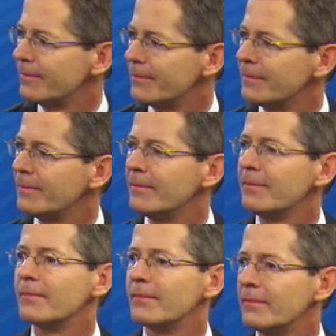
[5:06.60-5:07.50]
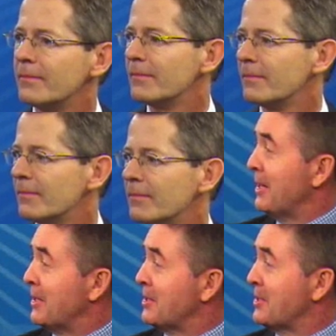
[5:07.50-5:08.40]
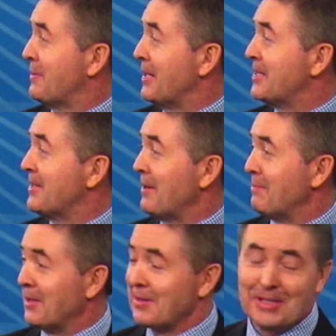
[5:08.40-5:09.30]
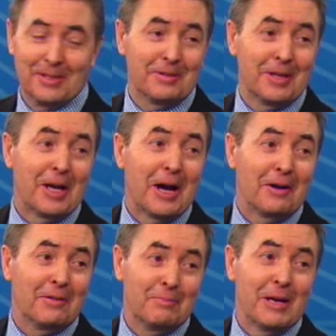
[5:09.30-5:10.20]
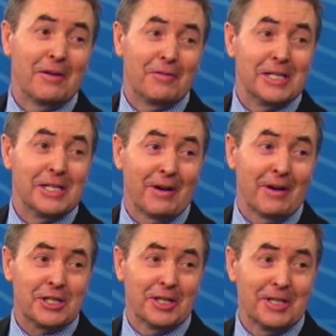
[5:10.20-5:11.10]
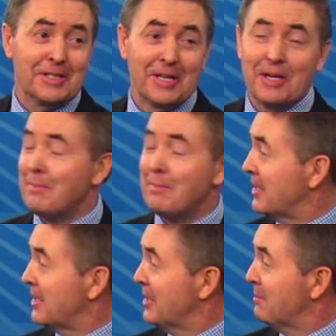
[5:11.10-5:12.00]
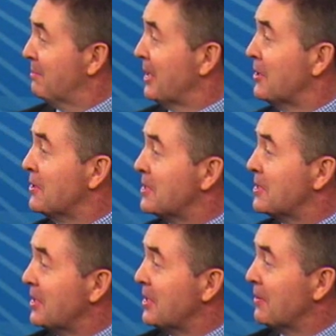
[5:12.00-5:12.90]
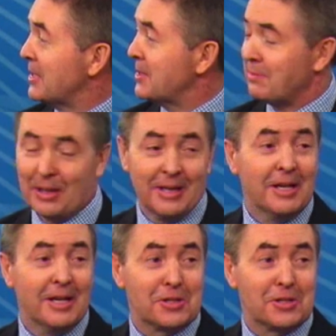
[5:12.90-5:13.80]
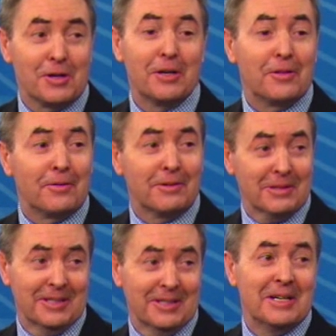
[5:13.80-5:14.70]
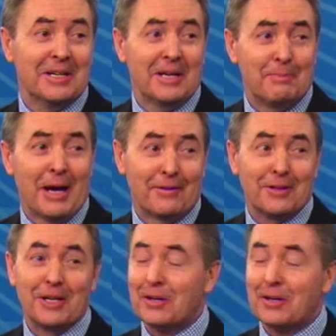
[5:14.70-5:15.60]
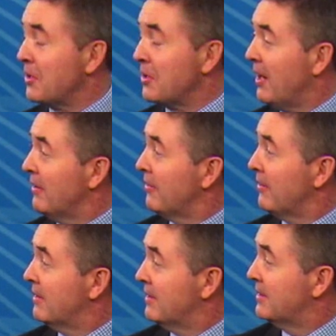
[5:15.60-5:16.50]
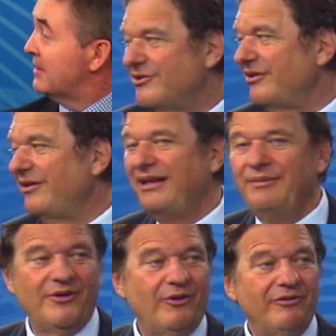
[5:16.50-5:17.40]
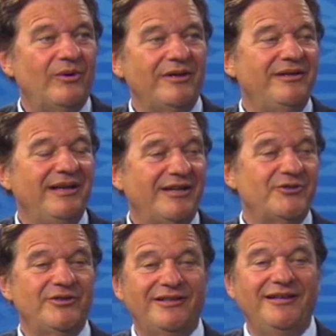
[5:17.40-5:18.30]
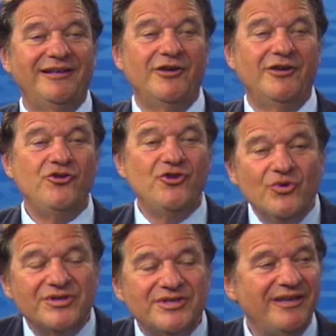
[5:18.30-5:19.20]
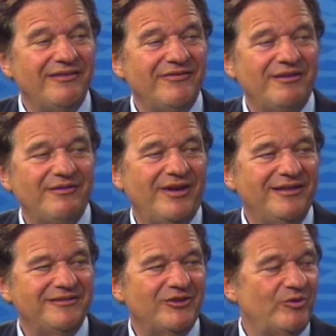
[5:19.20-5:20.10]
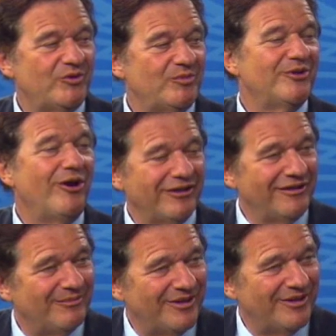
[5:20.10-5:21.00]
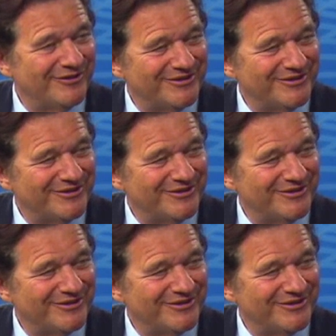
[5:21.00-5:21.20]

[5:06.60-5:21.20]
Well, probably Sigmund is better to speak to that because they are, many of these are actually CE marked and being used in the US. In Australia, they're a part of clinical trials. It's my pleasure that I'm the only one here actually using the devices which we're talking about.